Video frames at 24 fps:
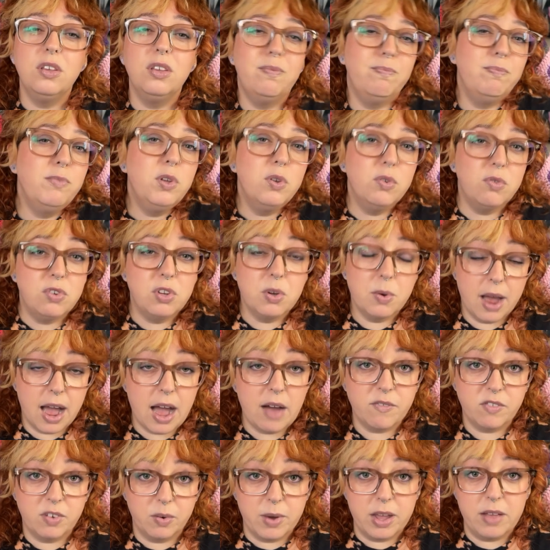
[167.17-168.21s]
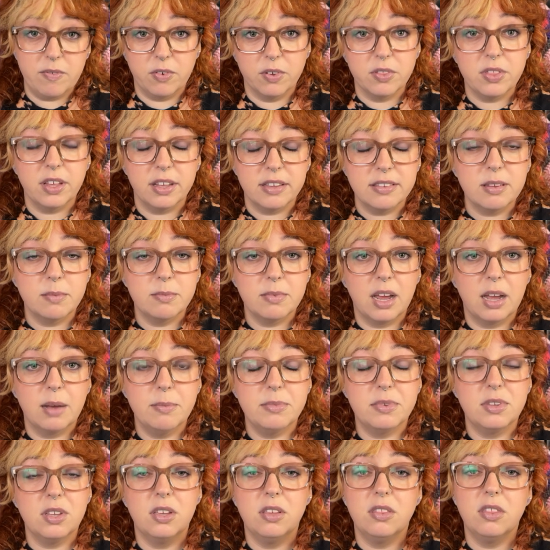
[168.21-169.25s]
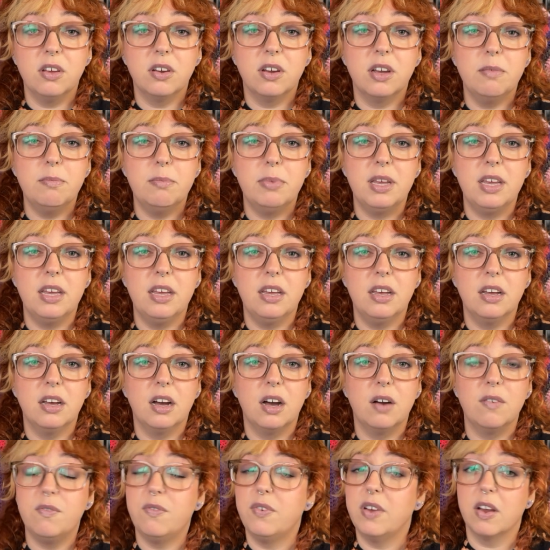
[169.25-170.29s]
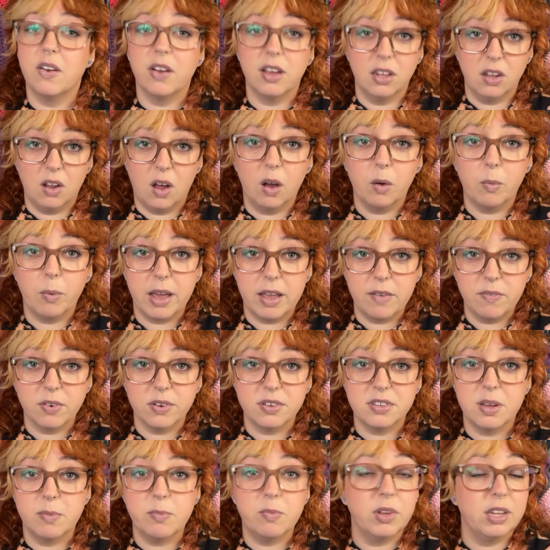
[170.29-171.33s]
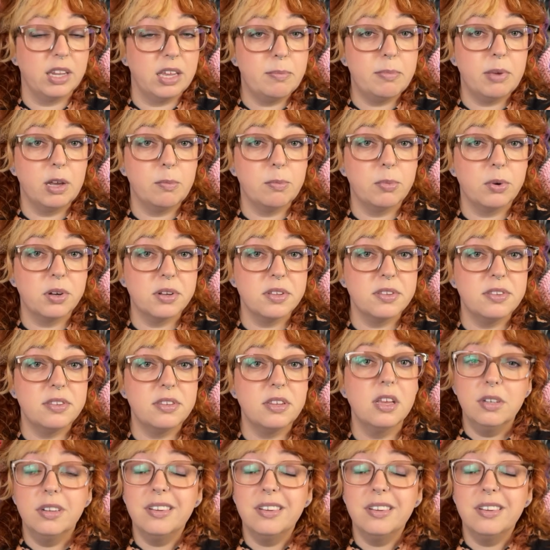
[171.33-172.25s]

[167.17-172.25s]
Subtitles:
you do have to wait for things sometimes. There can be a very long wait for some really big books.